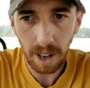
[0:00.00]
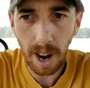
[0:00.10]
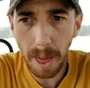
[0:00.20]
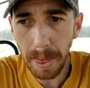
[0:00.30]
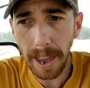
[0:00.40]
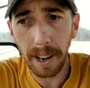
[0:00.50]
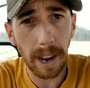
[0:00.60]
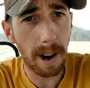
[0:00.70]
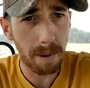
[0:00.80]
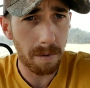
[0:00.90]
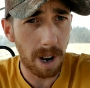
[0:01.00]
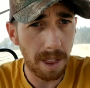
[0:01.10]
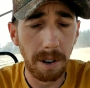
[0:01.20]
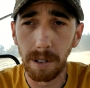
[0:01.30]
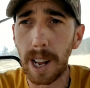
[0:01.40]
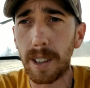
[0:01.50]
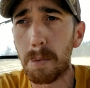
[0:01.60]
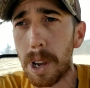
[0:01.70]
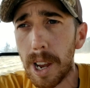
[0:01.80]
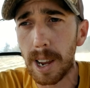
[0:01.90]
I thank everyone who lets
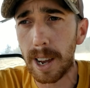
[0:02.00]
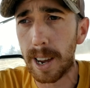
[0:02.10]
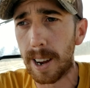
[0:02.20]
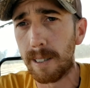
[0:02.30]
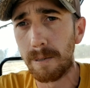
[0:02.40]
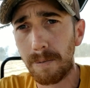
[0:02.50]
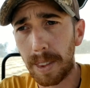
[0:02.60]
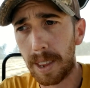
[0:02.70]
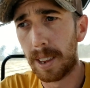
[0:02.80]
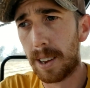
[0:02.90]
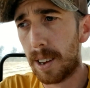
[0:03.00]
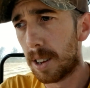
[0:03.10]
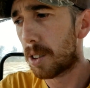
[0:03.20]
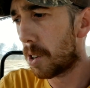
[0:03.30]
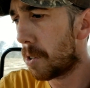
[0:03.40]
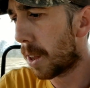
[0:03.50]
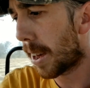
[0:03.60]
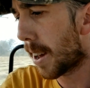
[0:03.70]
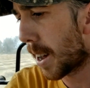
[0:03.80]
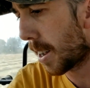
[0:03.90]
me do
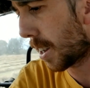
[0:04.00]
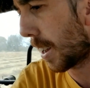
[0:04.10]
that.